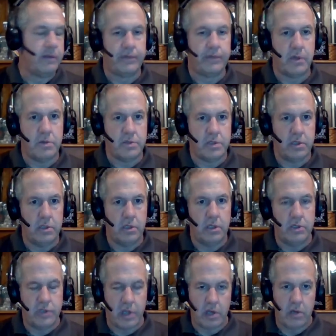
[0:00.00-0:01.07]
frozen
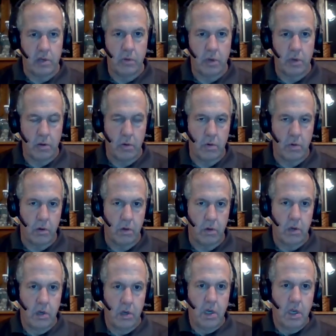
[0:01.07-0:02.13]
in January,
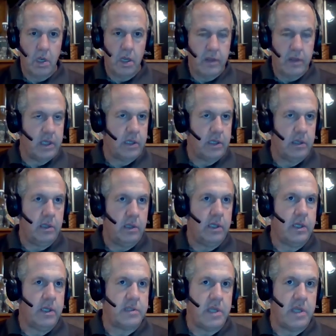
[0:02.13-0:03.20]
or they can
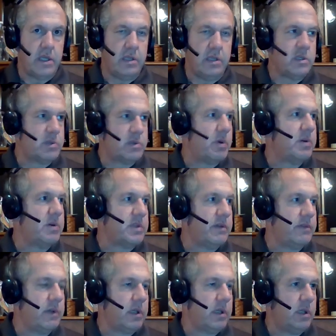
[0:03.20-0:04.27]
take it and dispose
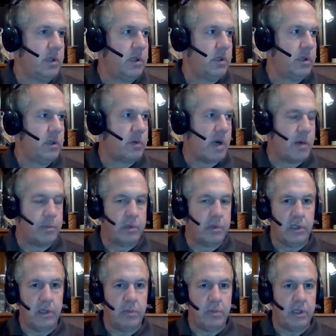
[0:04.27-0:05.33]
of it
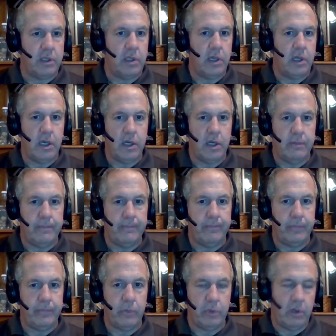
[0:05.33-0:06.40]
properly. But
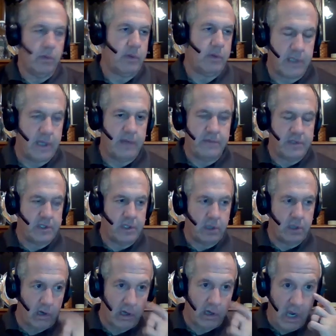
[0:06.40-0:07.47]
we don't want that obviously
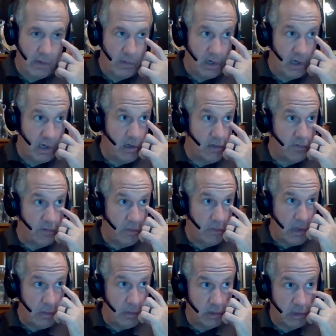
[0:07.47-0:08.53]
in our common areas for
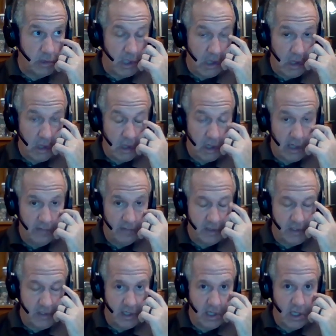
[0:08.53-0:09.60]
people to have to
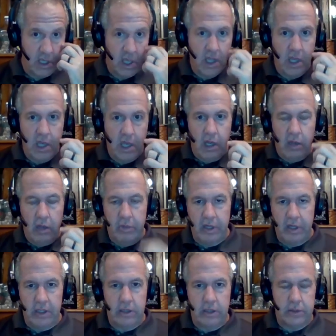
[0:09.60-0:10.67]
see.
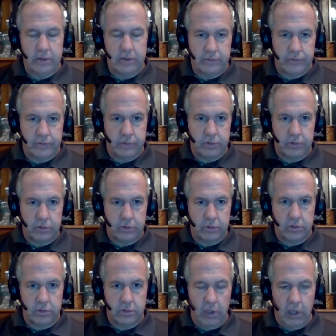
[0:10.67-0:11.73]
But
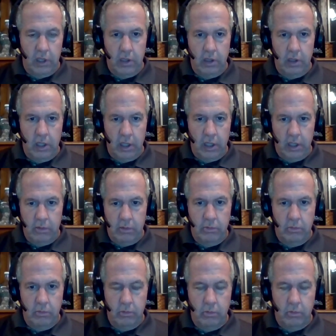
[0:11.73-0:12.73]
there's